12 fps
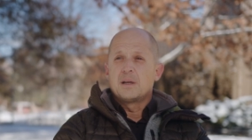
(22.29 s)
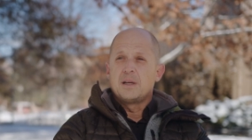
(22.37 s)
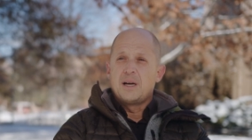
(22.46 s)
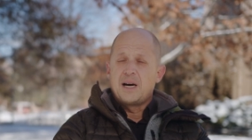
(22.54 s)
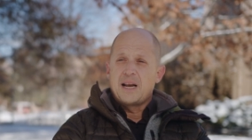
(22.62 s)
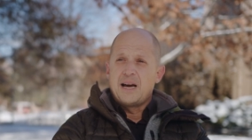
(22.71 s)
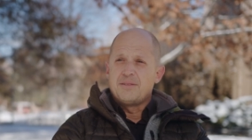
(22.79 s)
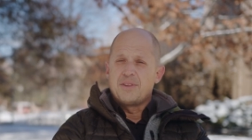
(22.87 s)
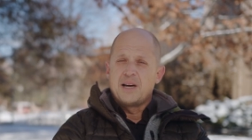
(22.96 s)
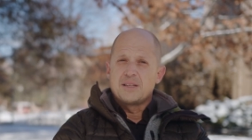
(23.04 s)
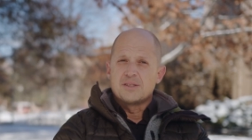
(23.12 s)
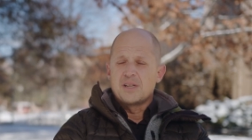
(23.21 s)
and not have
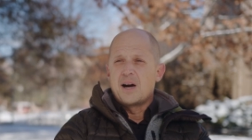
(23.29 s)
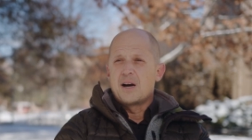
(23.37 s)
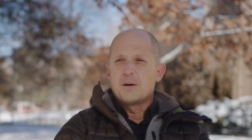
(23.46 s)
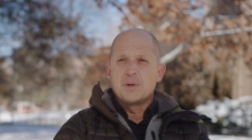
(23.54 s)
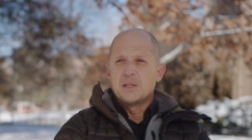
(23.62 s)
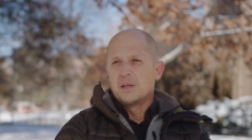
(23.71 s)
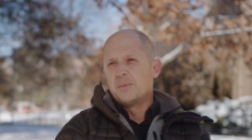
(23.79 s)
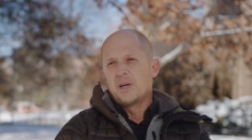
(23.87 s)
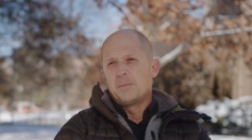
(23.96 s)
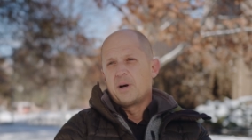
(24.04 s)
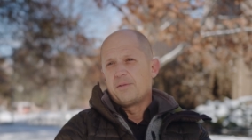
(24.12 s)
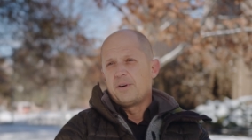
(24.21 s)
that desire be
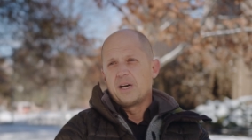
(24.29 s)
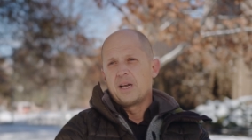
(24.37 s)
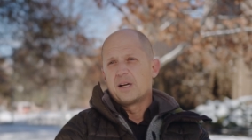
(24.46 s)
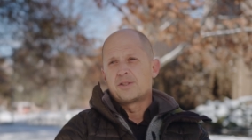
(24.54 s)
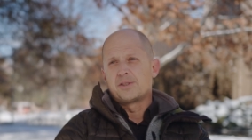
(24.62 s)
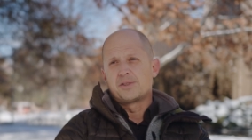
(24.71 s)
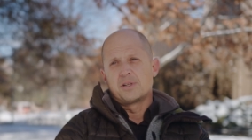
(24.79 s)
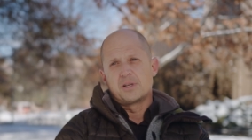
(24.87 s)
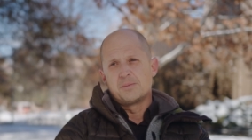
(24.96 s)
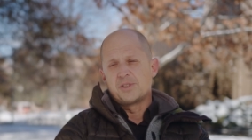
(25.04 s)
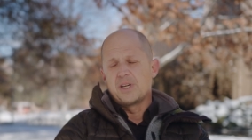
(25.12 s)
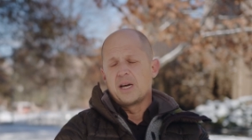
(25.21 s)
limited by financial
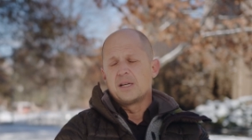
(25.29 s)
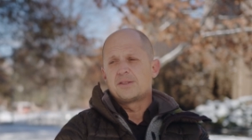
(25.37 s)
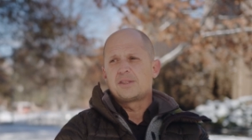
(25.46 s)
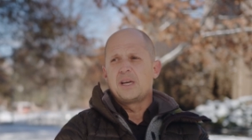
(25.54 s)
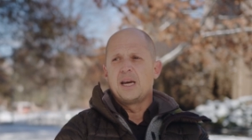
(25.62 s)
circumstance.